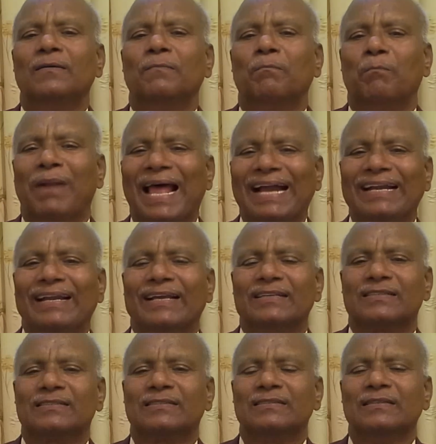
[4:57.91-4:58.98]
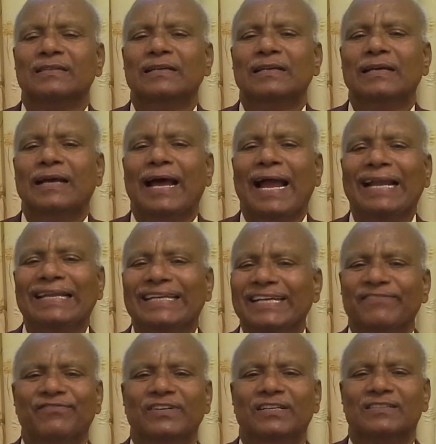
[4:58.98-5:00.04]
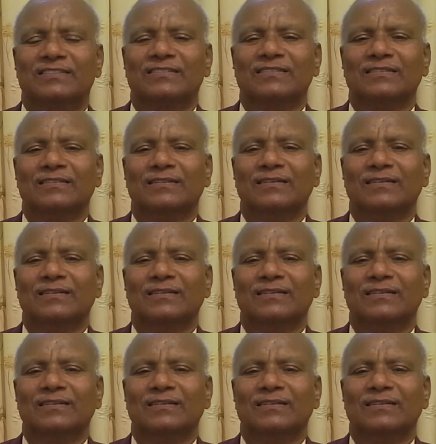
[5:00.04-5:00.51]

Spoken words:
blindness, and deafness.